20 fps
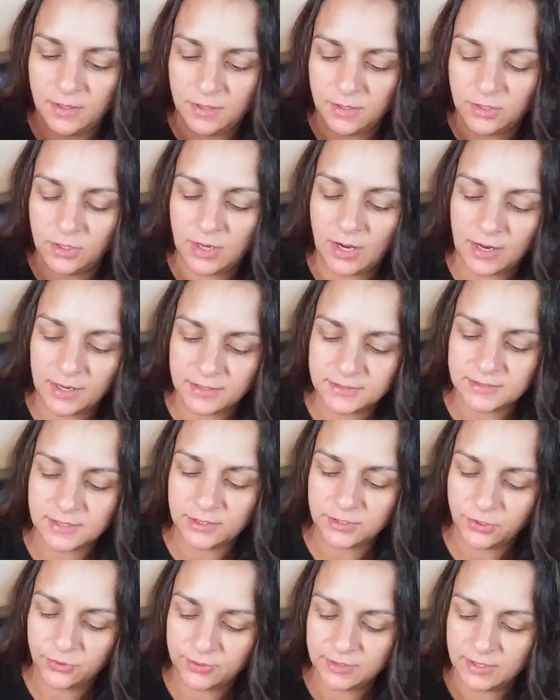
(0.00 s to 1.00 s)
you gotta tell
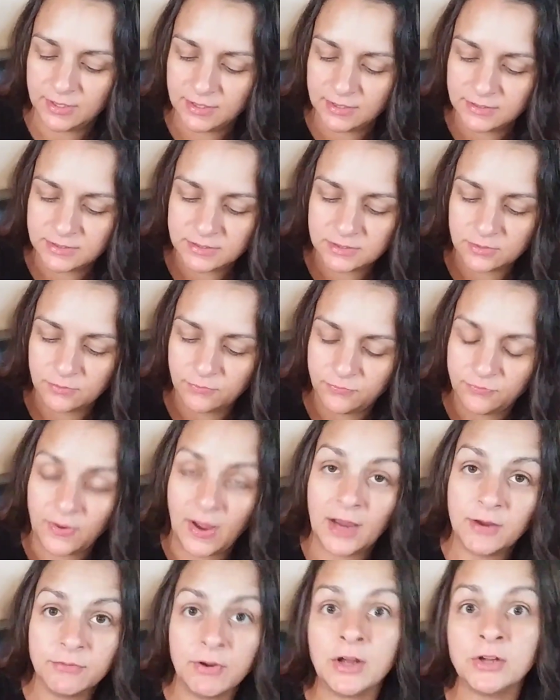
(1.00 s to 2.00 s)
your kids
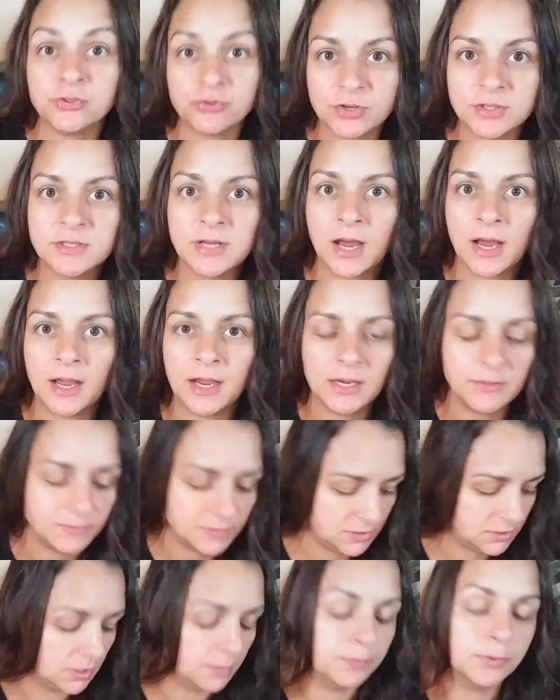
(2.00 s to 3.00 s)
500
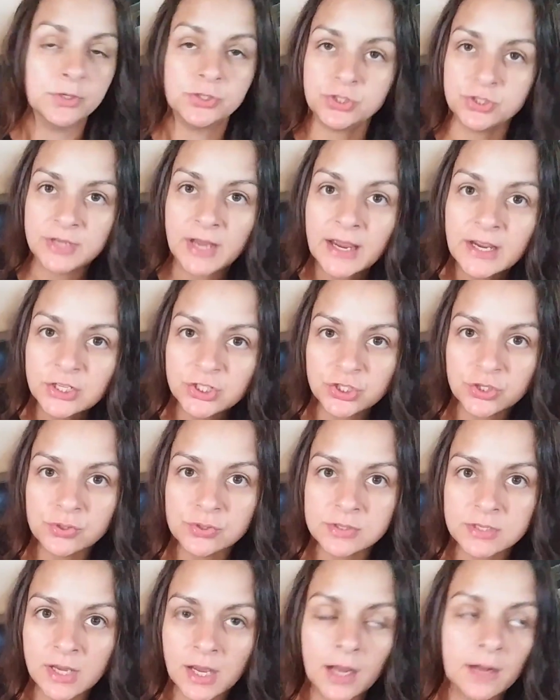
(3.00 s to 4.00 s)
times to put your dang
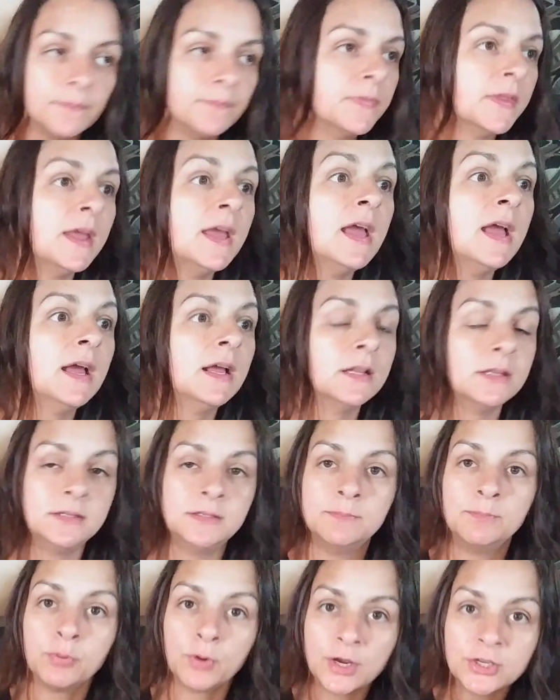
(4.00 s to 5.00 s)
shoes on,
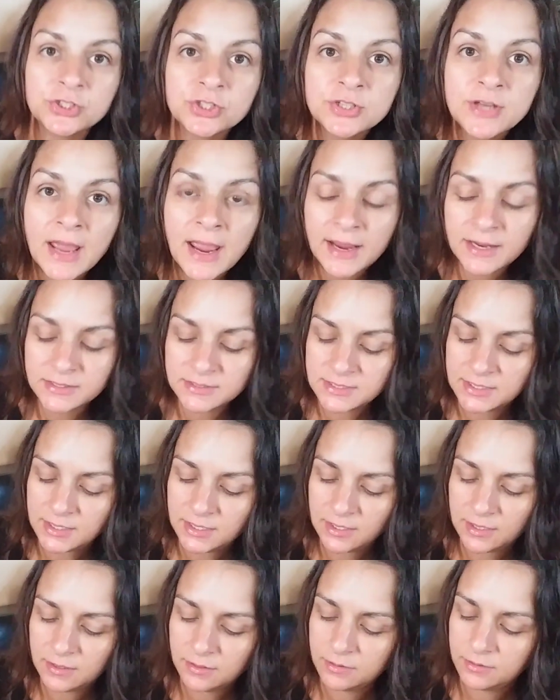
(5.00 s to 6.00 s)
brush your dang
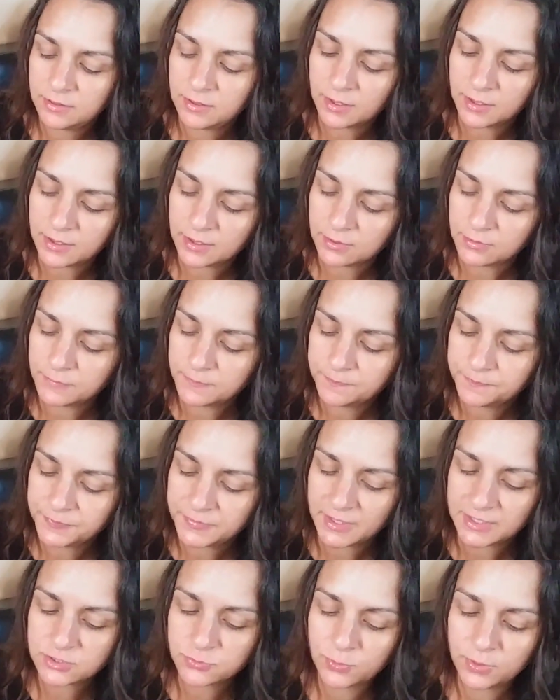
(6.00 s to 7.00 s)
teeth, you know.
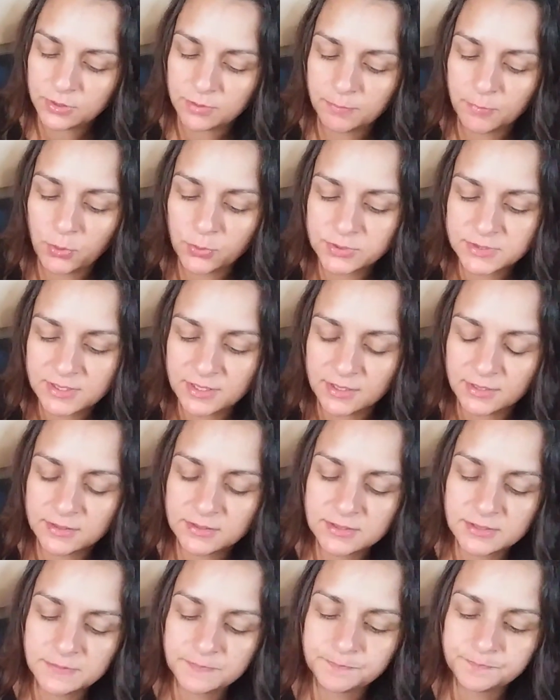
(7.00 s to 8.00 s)
That's with most
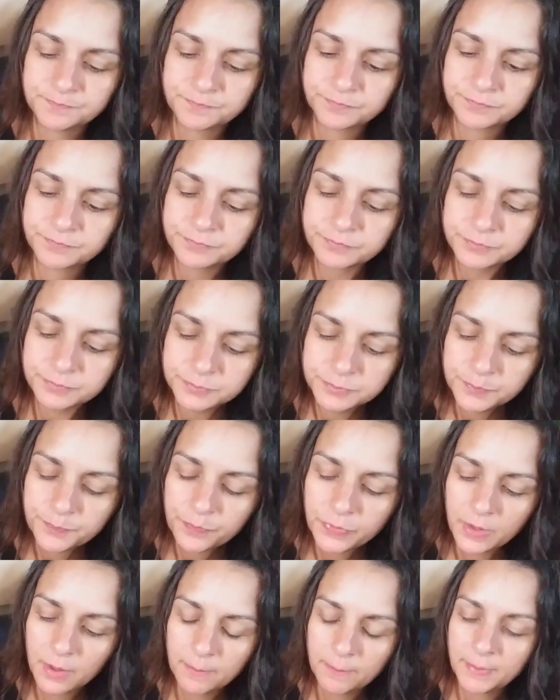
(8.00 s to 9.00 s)
kids.
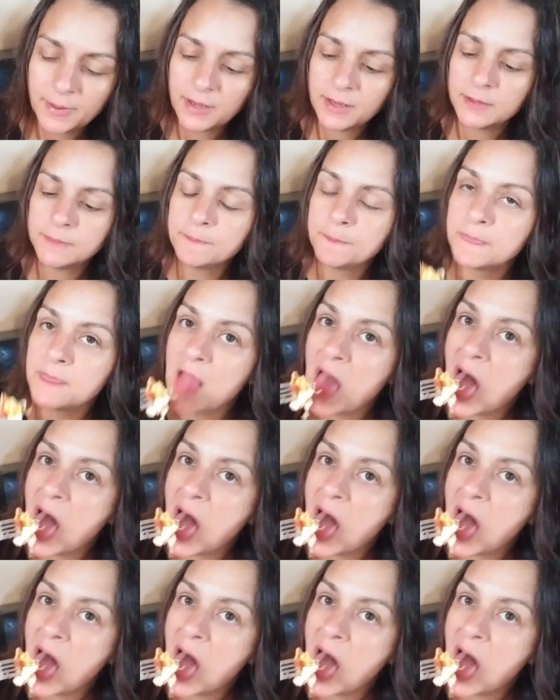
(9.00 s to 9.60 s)
But